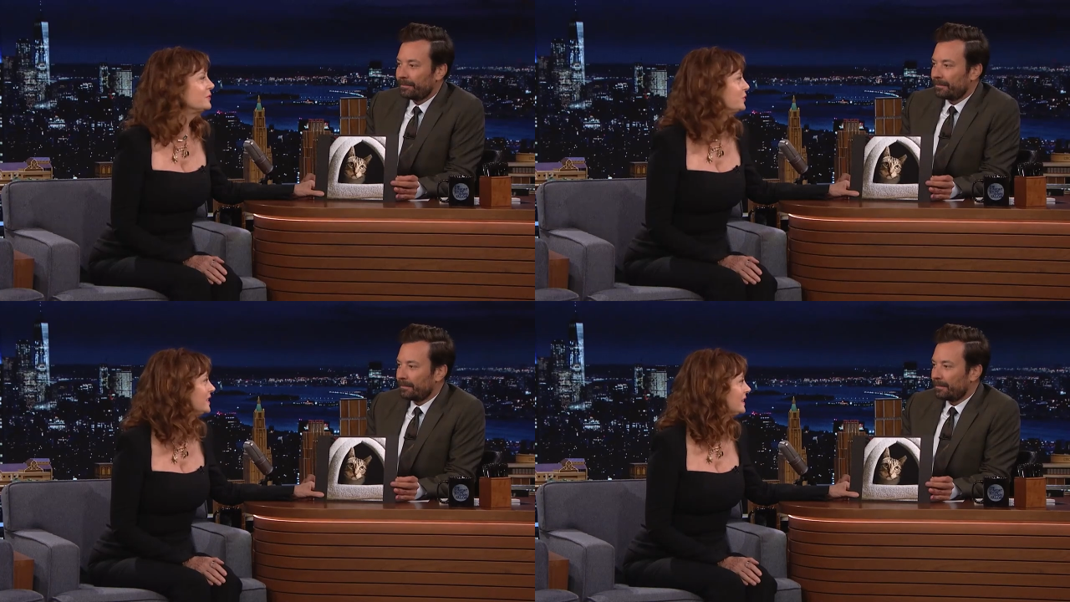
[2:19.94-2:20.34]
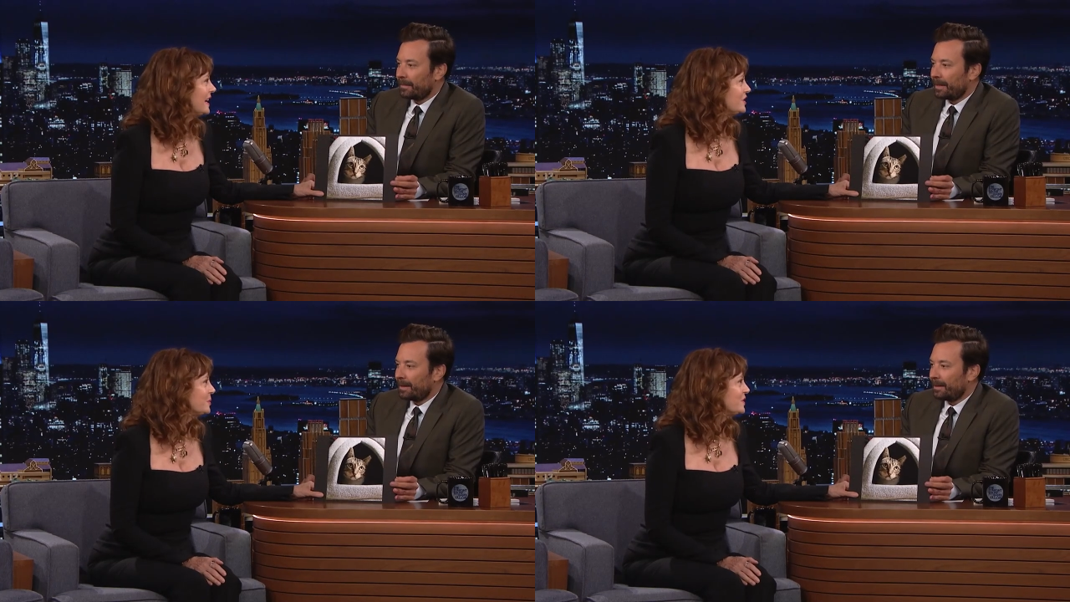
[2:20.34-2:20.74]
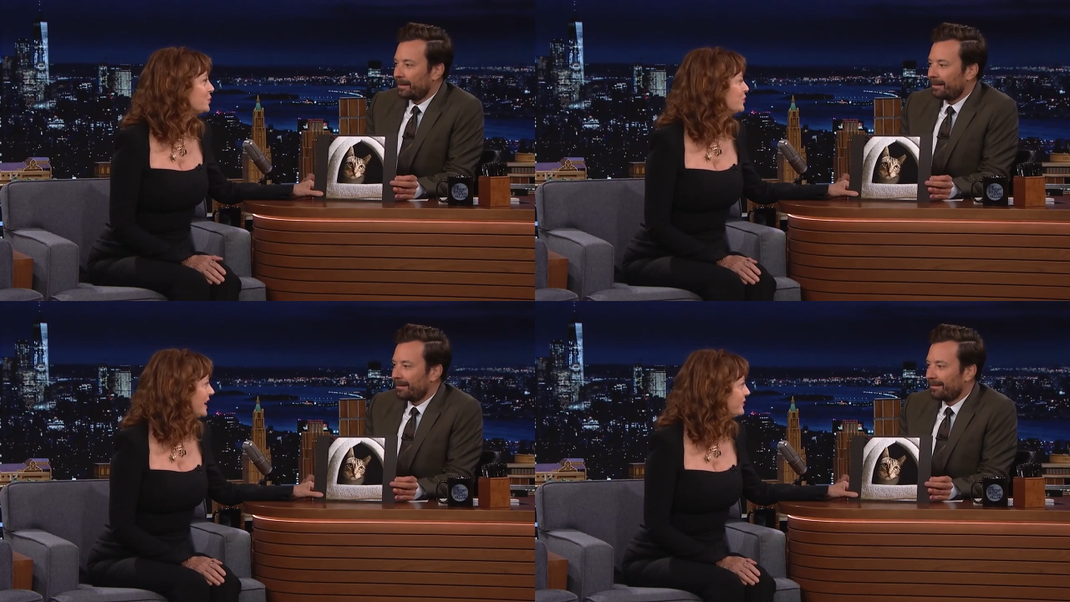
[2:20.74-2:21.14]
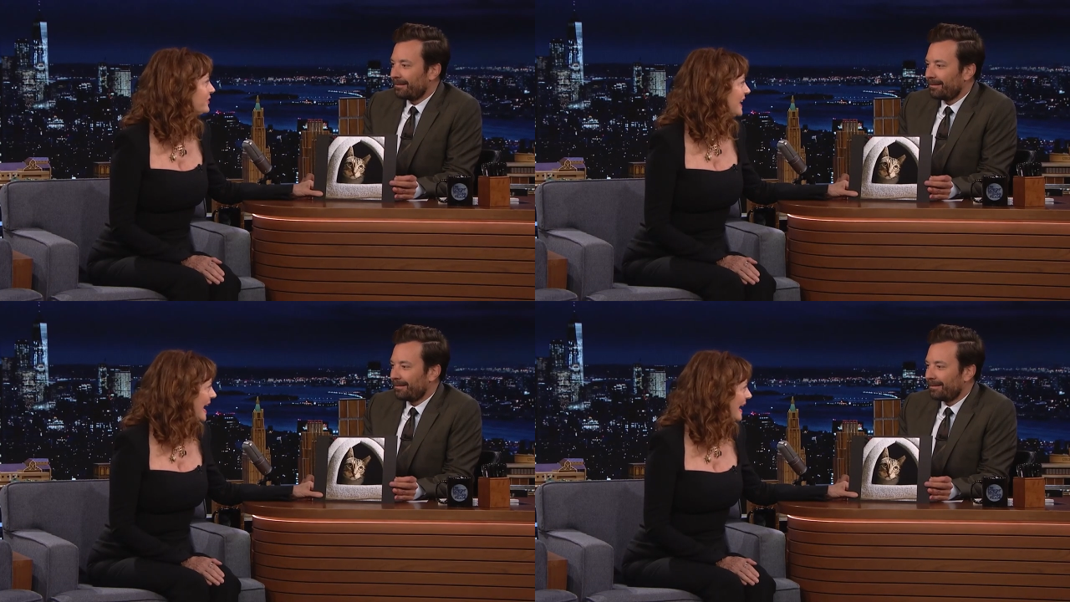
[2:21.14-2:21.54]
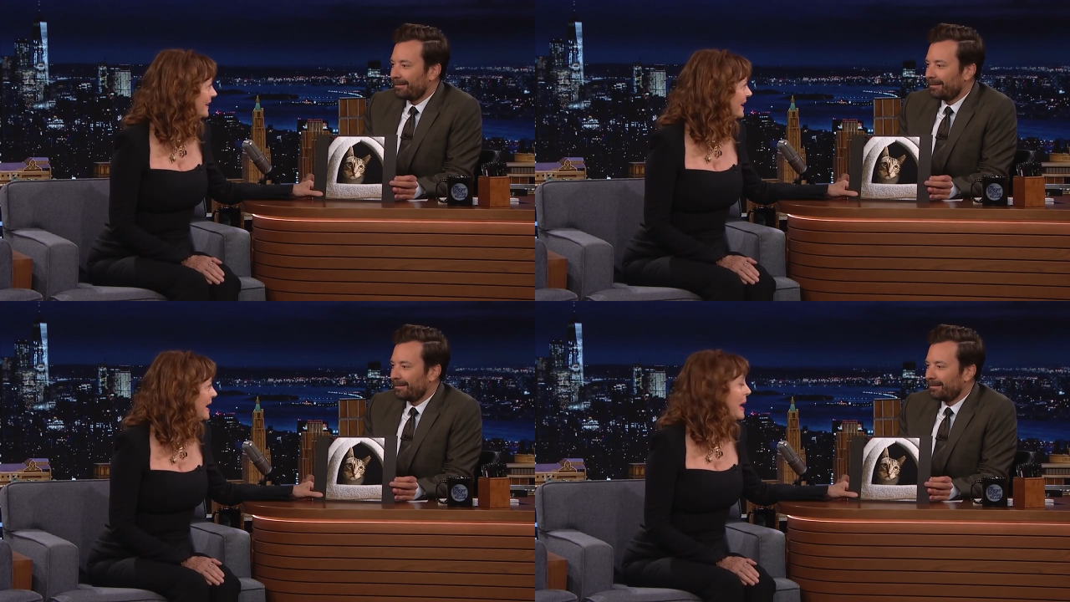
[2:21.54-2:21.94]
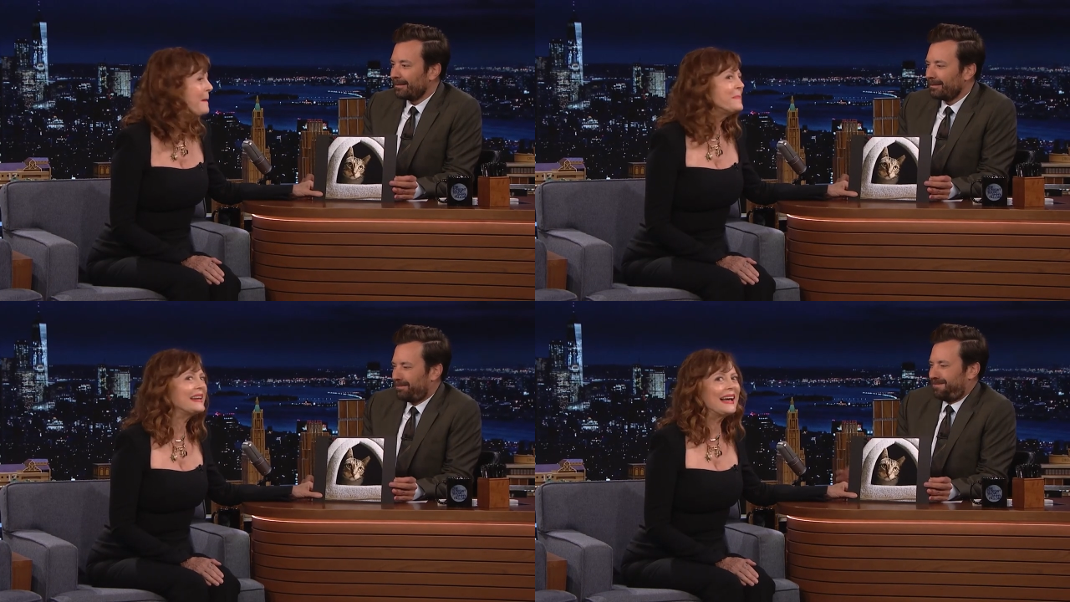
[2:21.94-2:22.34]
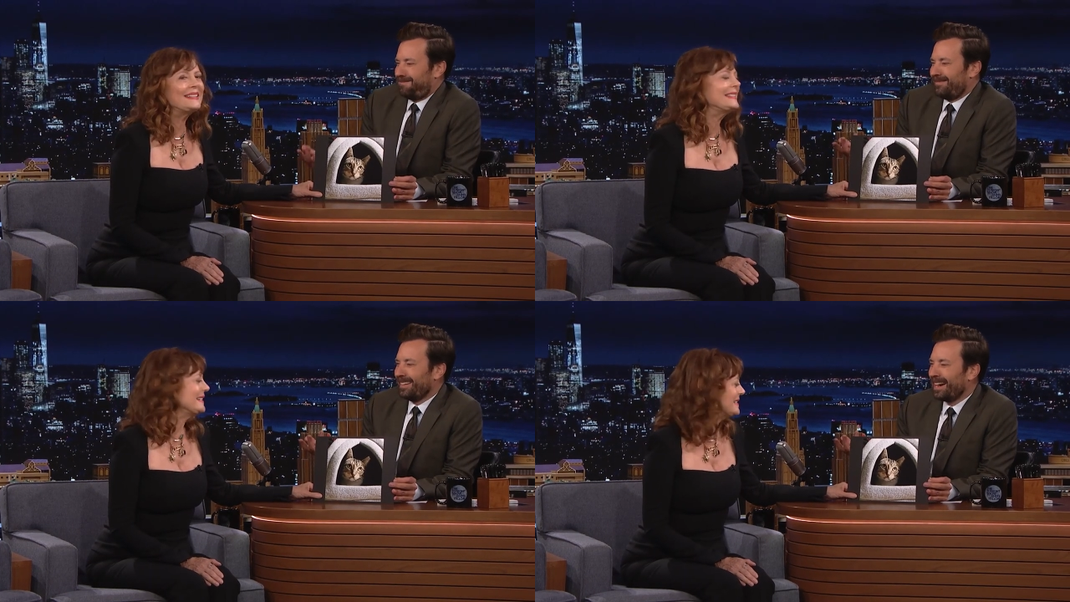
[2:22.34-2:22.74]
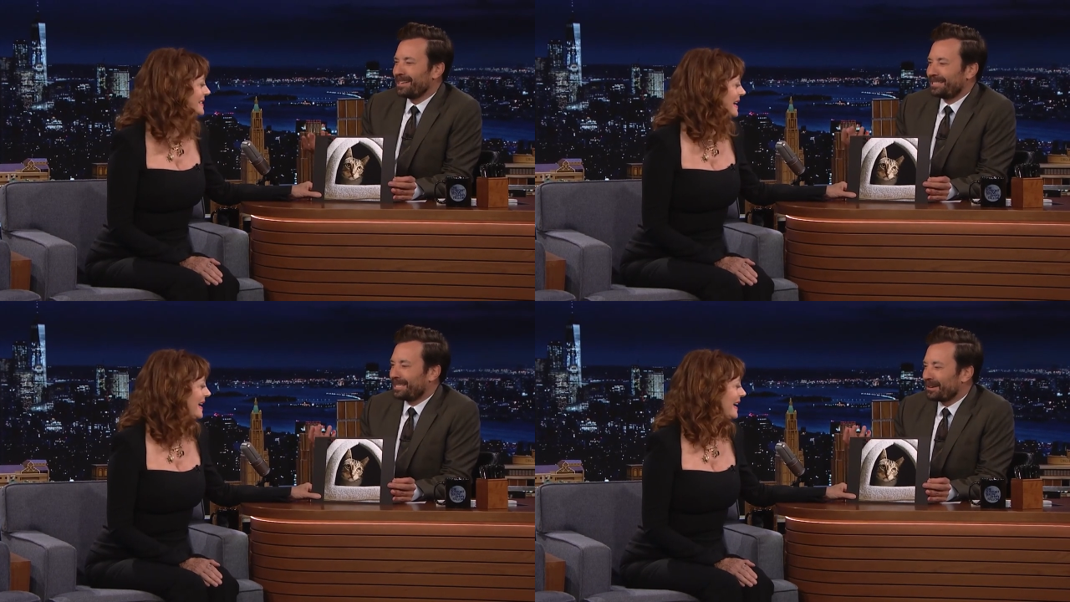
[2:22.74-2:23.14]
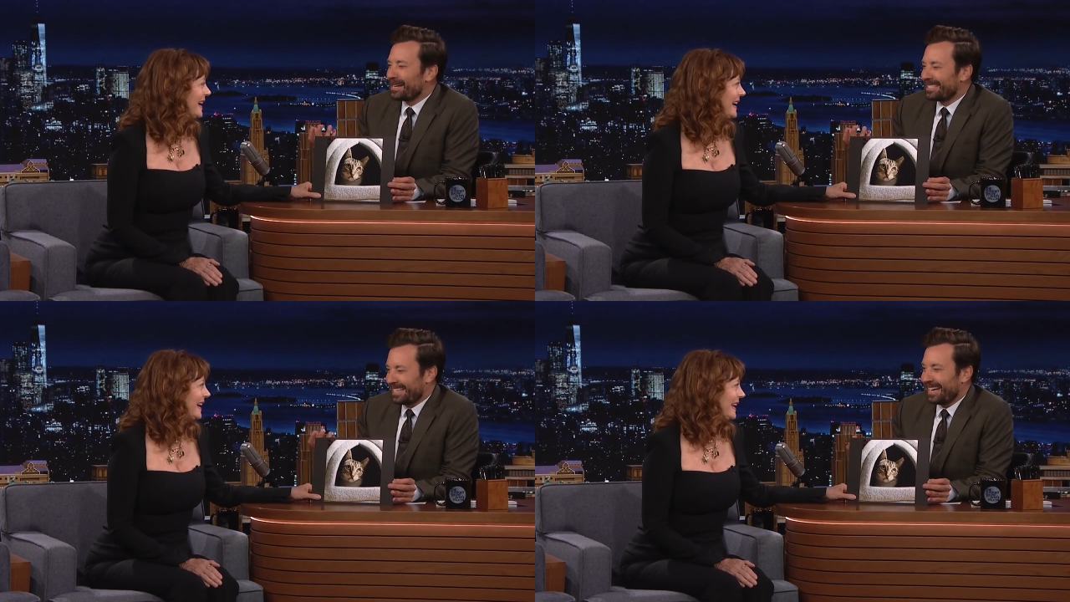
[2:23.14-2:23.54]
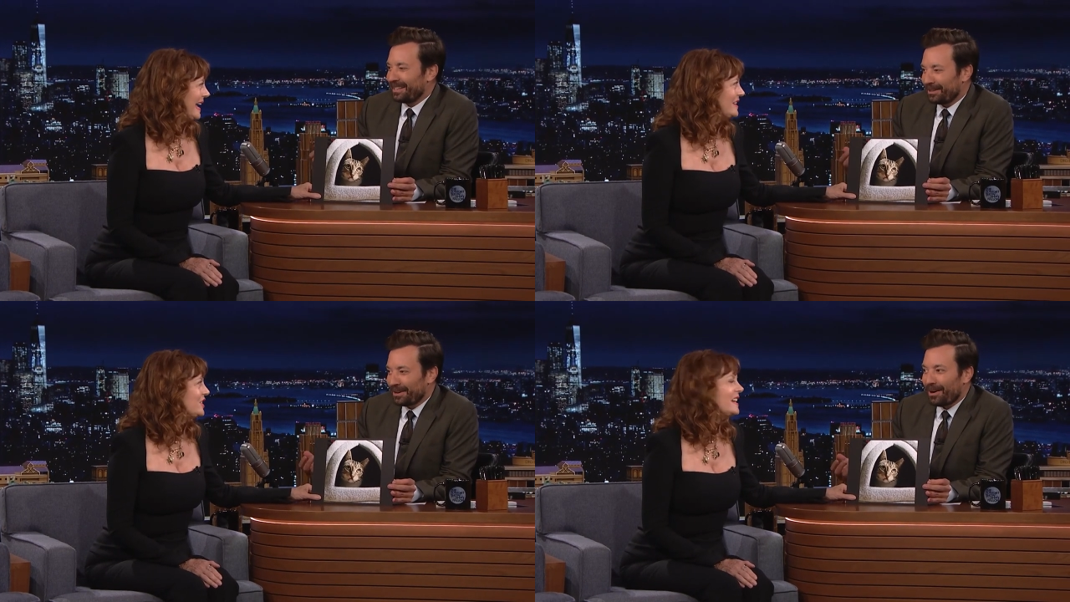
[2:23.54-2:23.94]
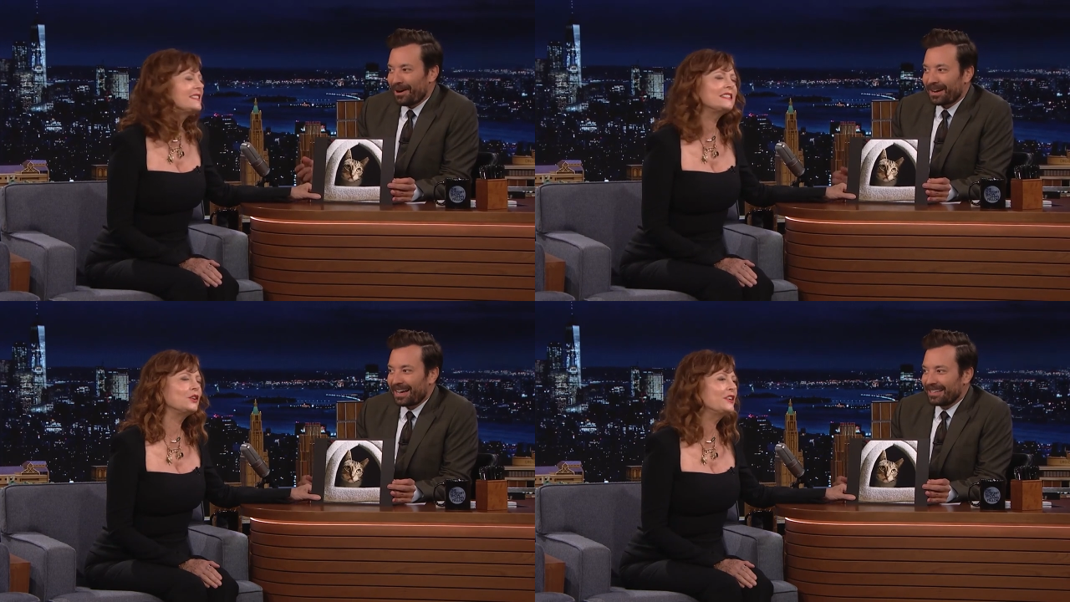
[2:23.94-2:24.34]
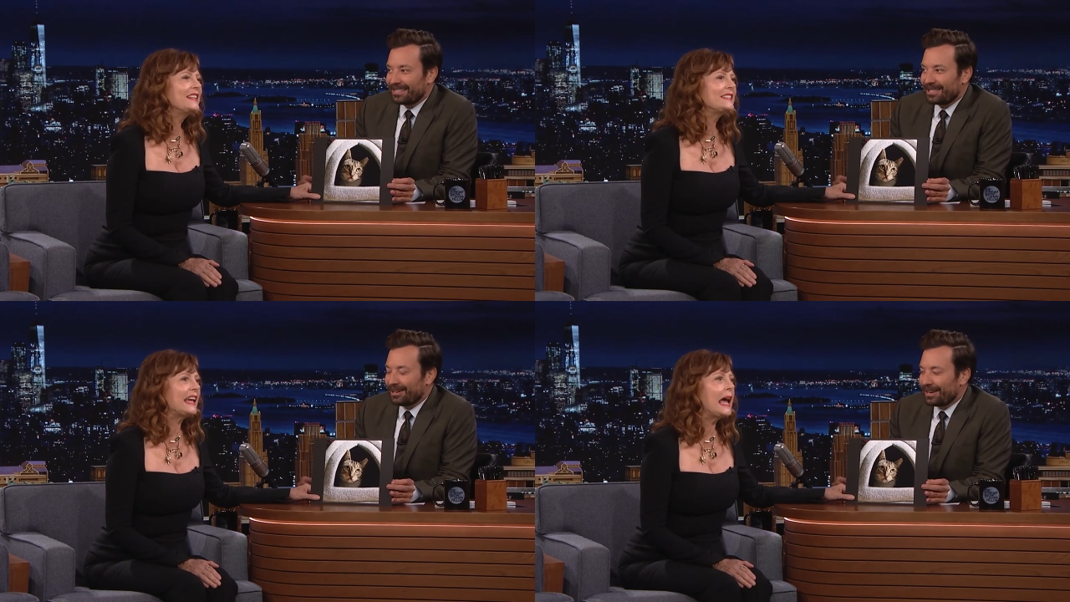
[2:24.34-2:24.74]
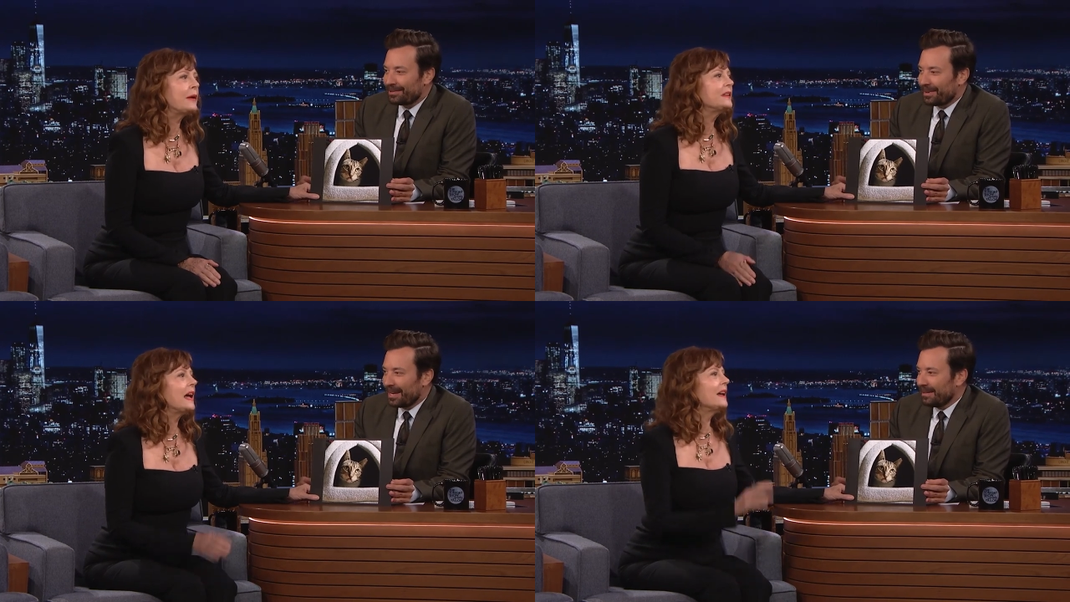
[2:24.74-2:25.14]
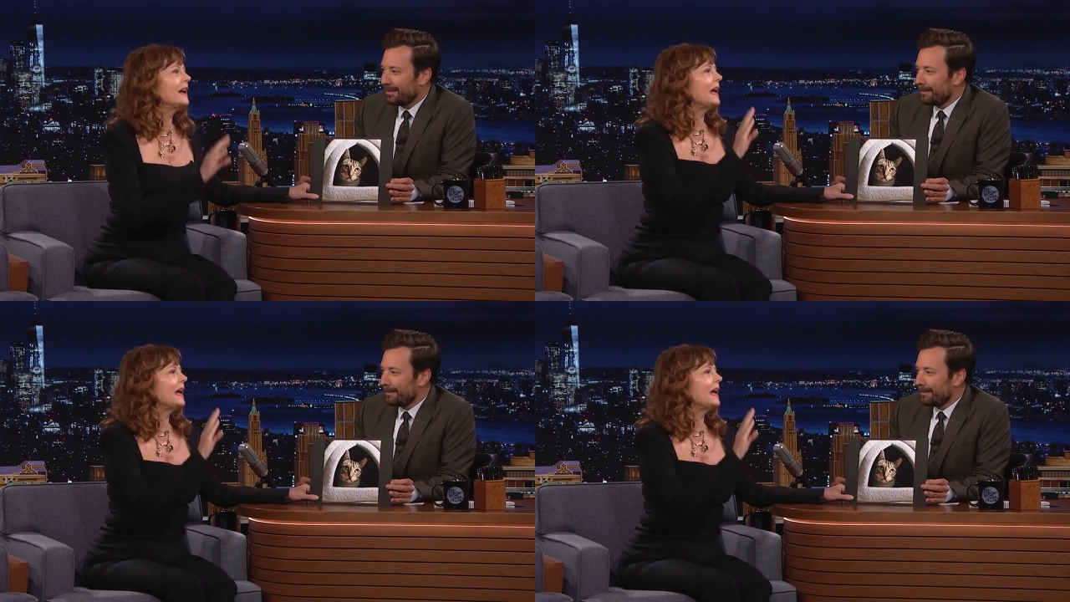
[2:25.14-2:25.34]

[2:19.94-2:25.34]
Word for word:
Speaker 1: have realized was a red flag, but I didn't.
Speaker 2: A serious cat? They're
Speaker 1: all kind of serious, right?